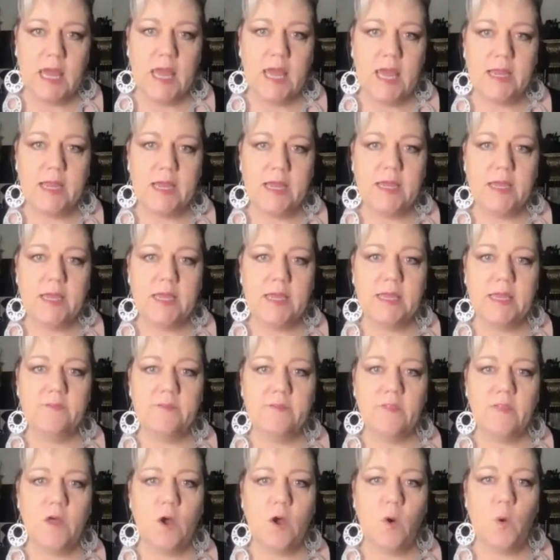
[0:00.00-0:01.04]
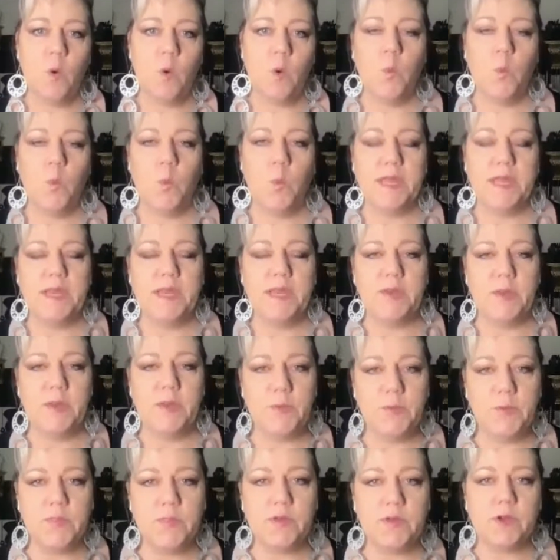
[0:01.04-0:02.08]
And even though we
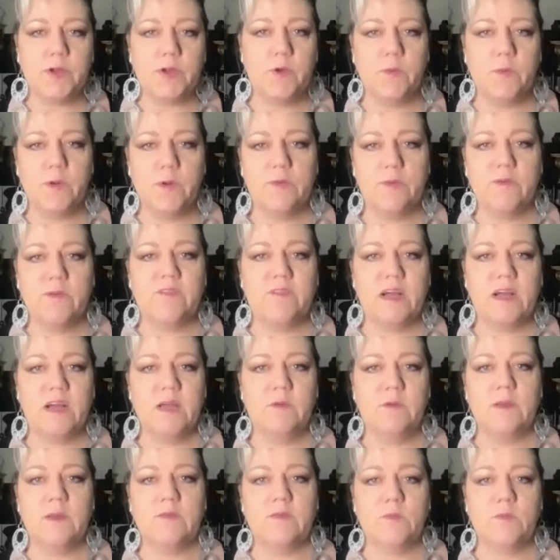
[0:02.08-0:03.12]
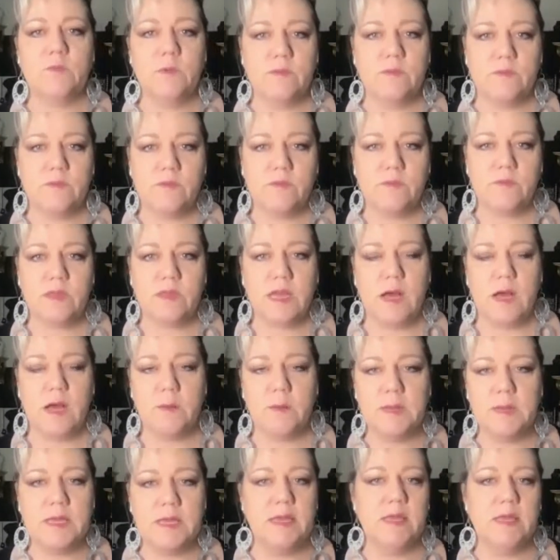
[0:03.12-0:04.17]
knew the coronavirus was
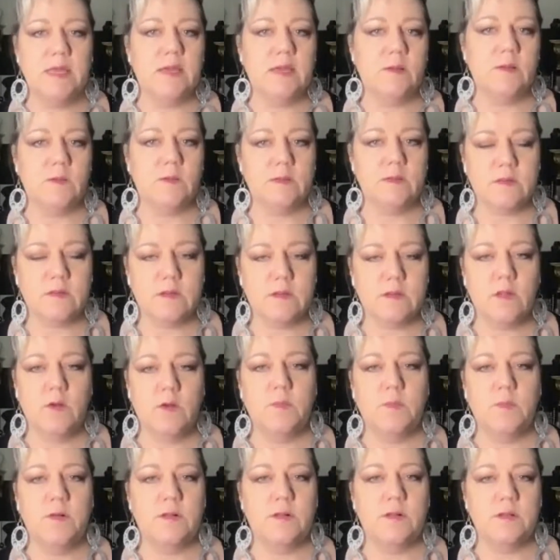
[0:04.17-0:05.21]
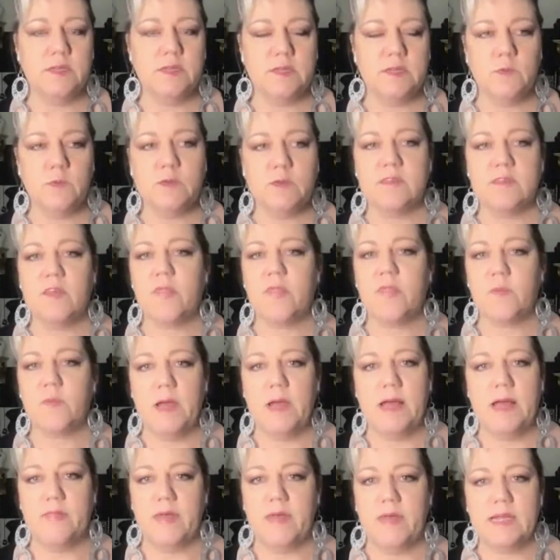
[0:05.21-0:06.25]
coming, was a global, was a
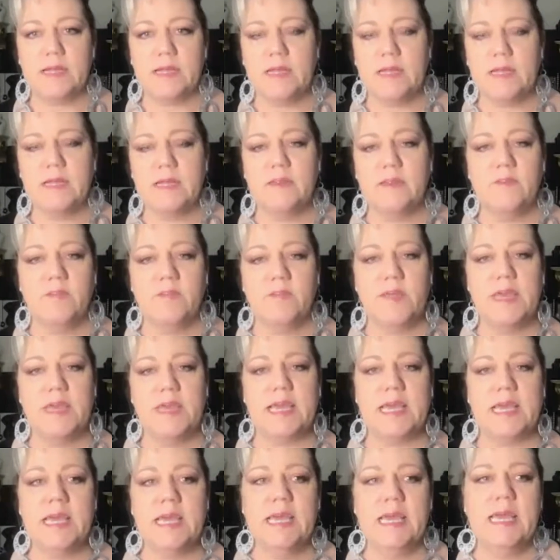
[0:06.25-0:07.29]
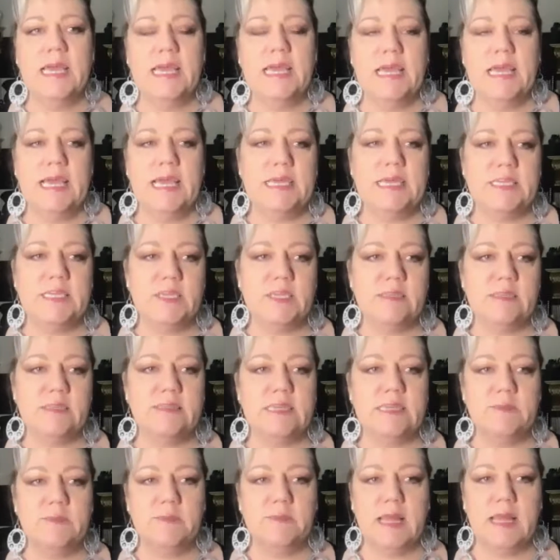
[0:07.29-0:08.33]
threat, that kind of thing, it just
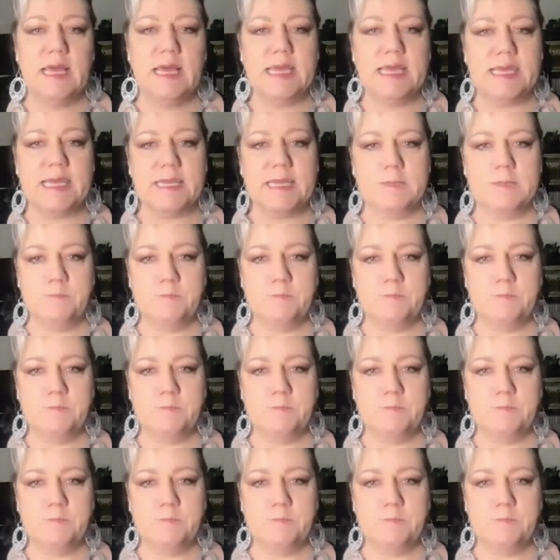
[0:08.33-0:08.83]
seemed like